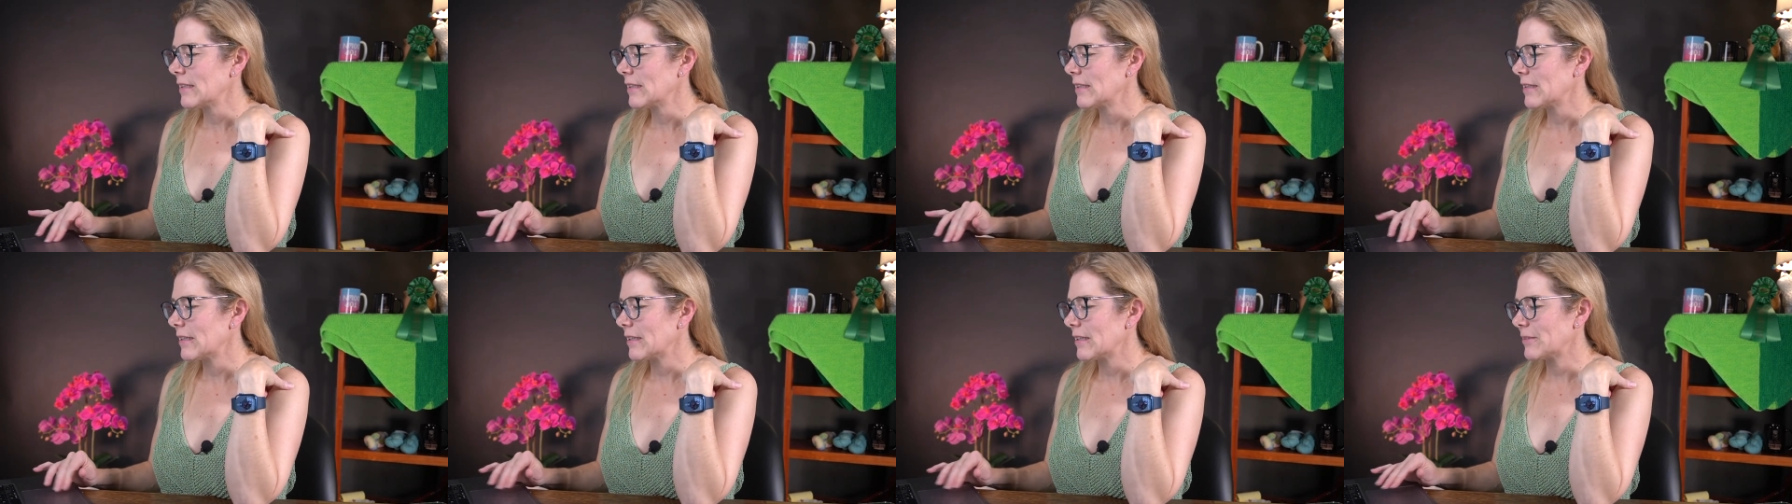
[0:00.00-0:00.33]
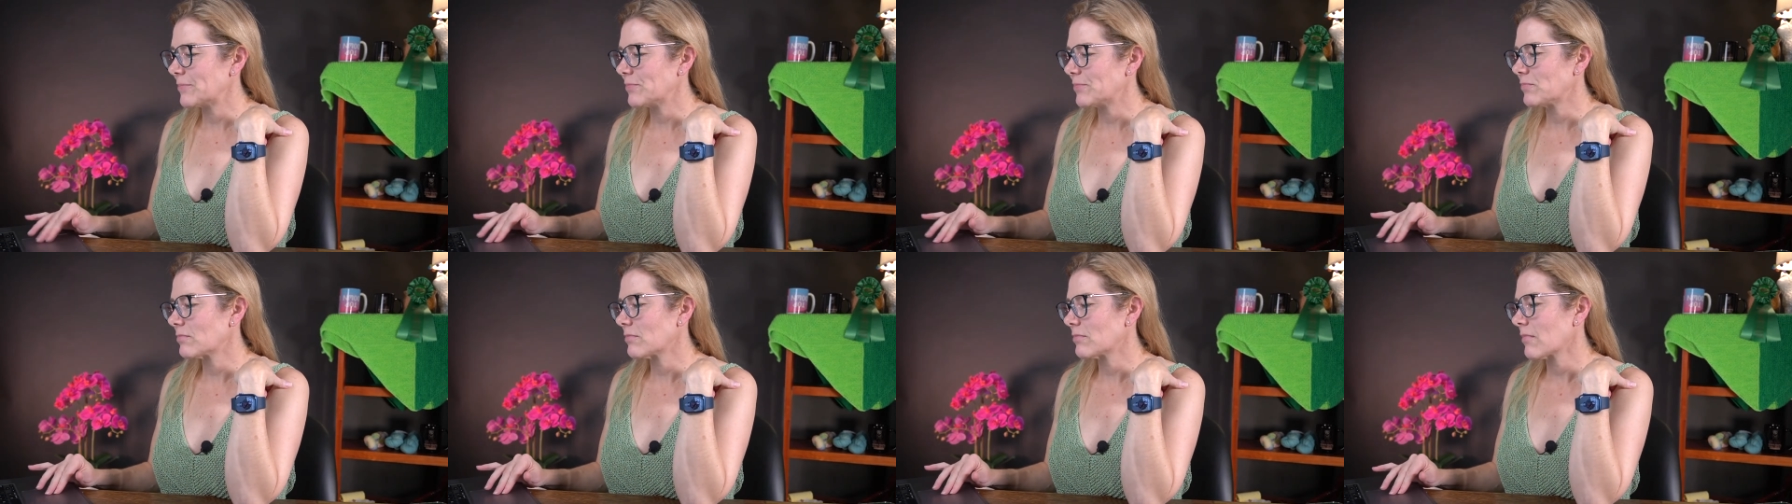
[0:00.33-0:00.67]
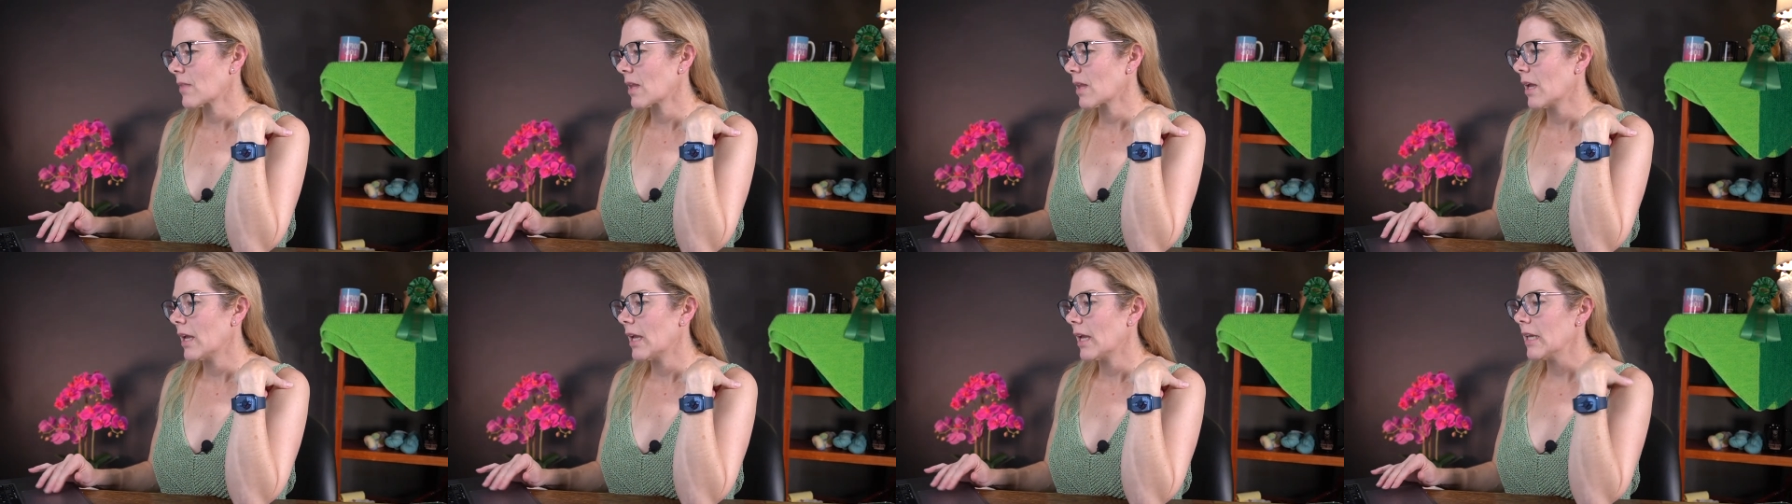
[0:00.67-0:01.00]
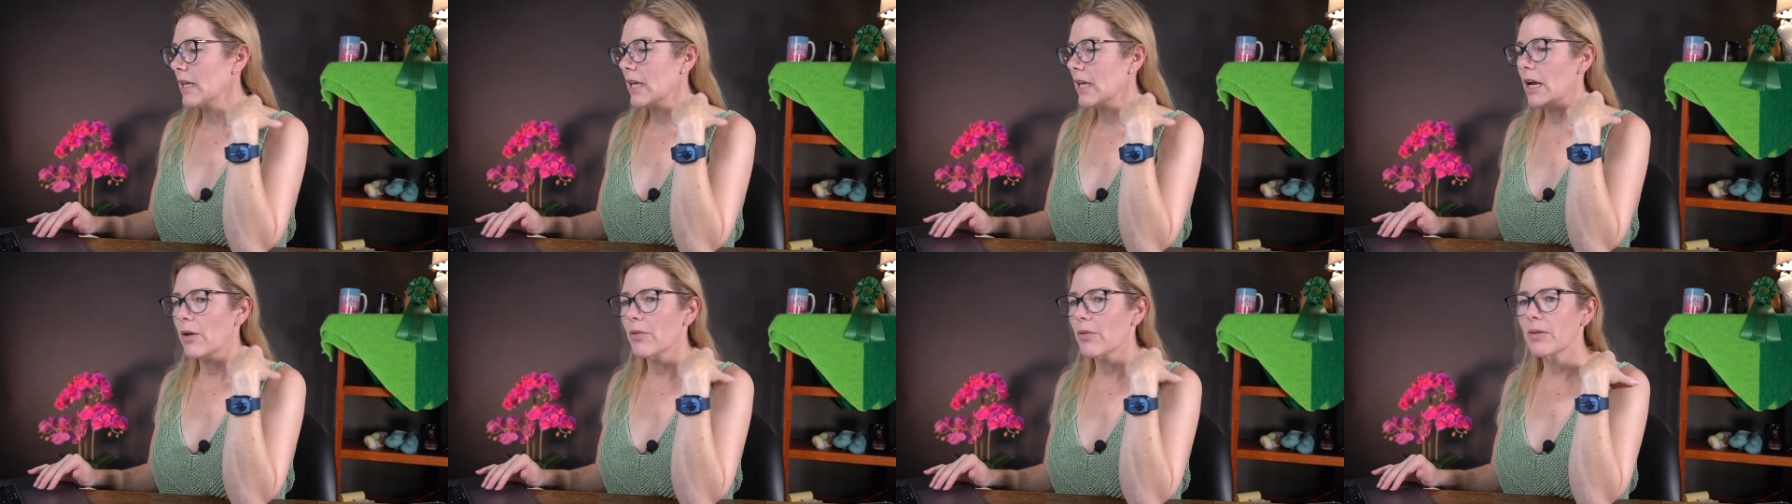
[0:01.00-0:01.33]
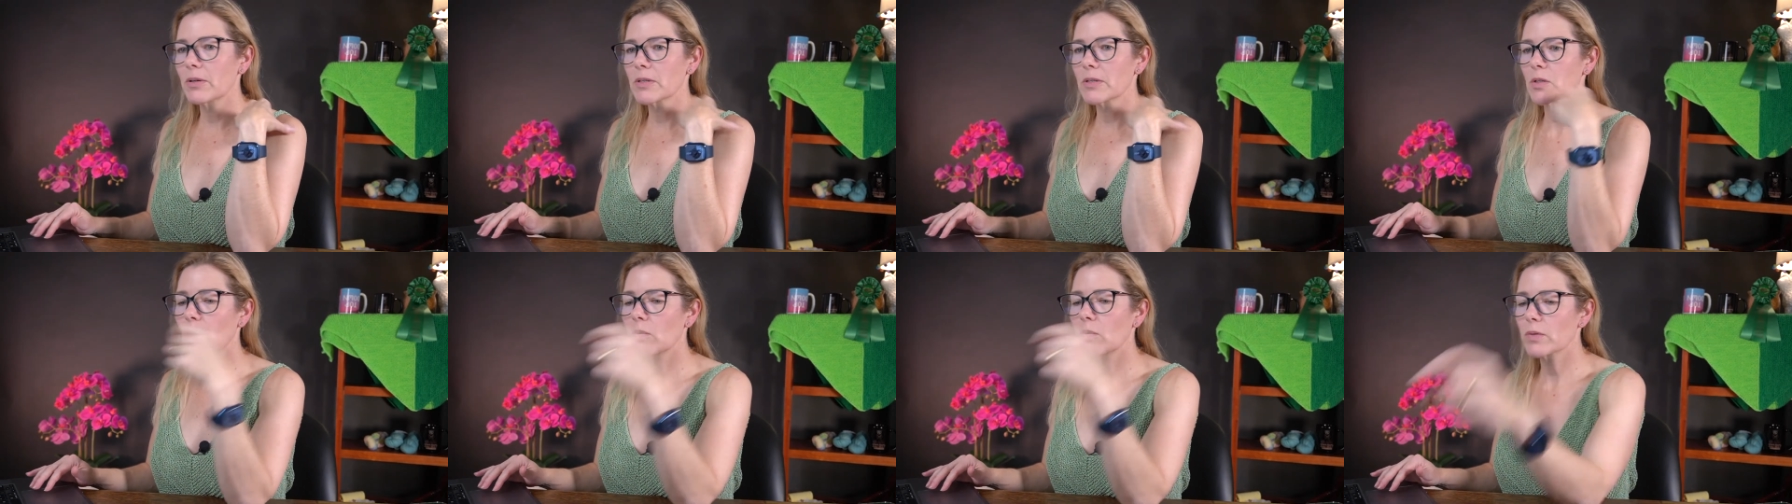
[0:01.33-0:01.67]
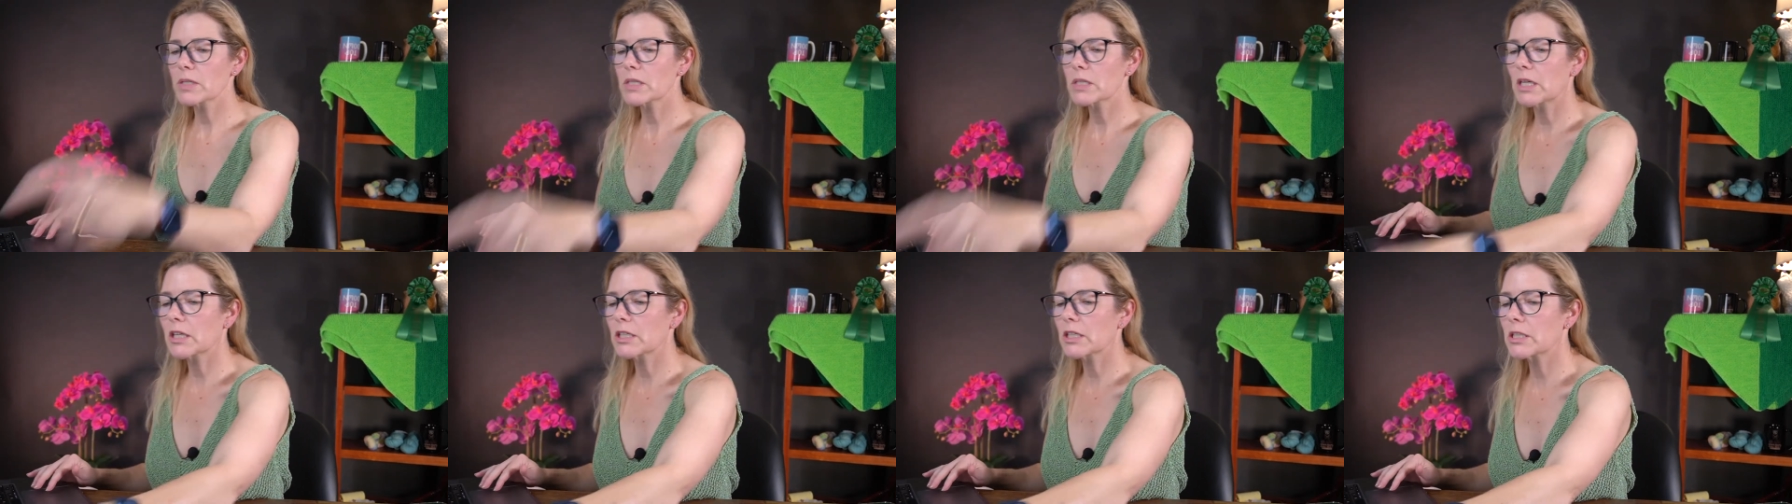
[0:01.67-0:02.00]
Anyhow, there's a whole
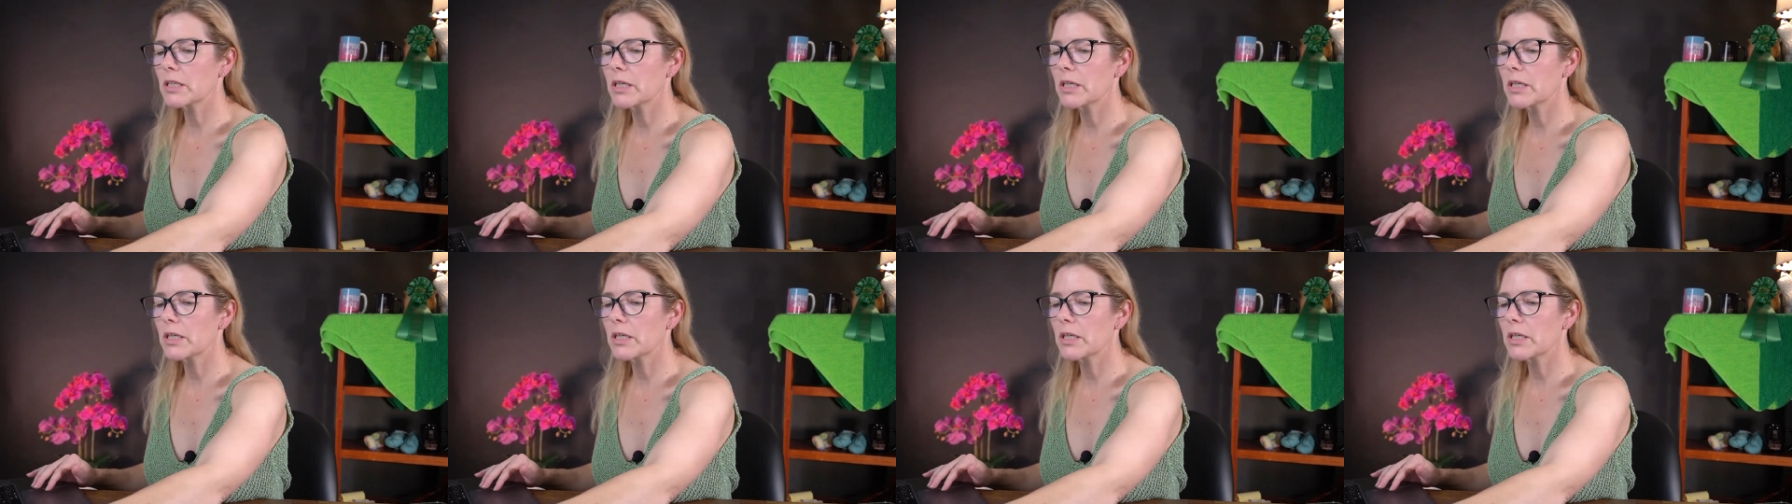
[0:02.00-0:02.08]
section